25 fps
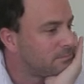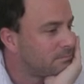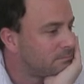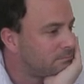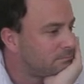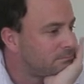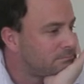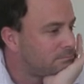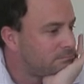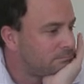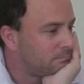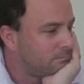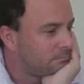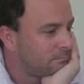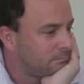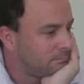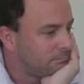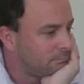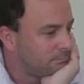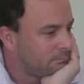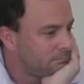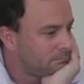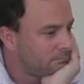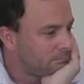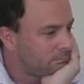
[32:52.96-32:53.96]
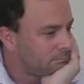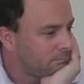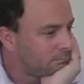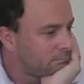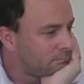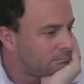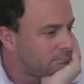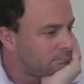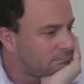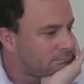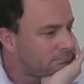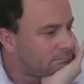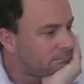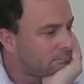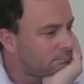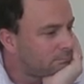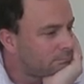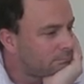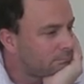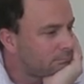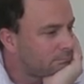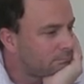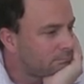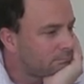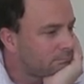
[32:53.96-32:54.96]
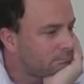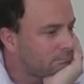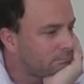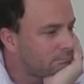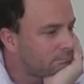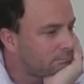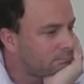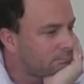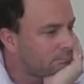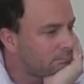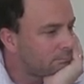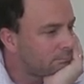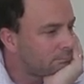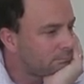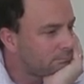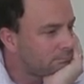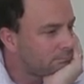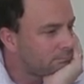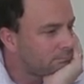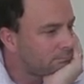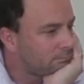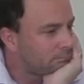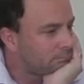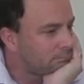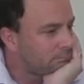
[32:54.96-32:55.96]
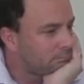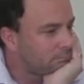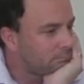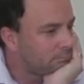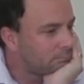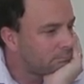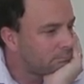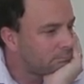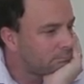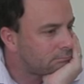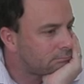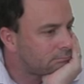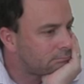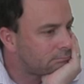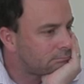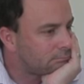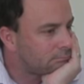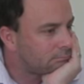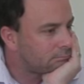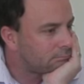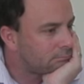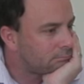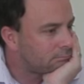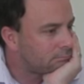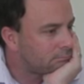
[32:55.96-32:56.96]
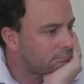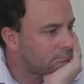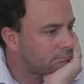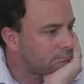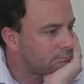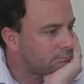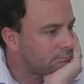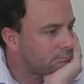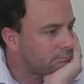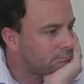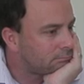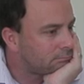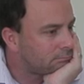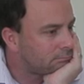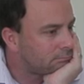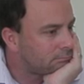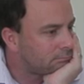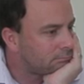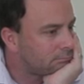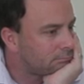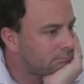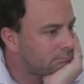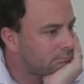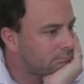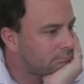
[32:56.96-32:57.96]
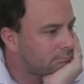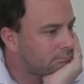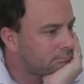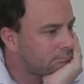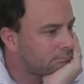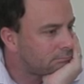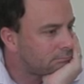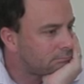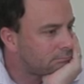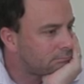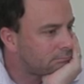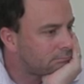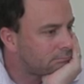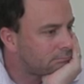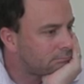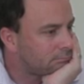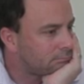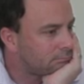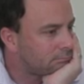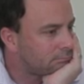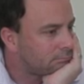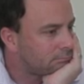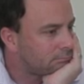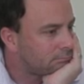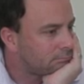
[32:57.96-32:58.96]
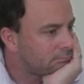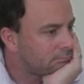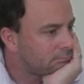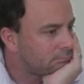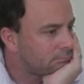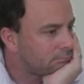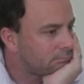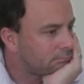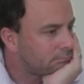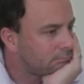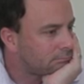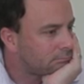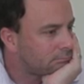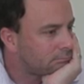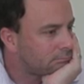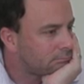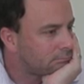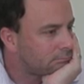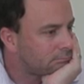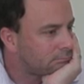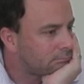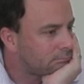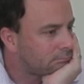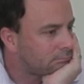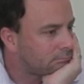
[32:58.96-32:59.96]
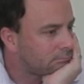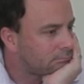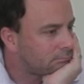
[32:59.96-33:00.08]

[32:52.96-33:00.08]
No words are spoken by the person on screen.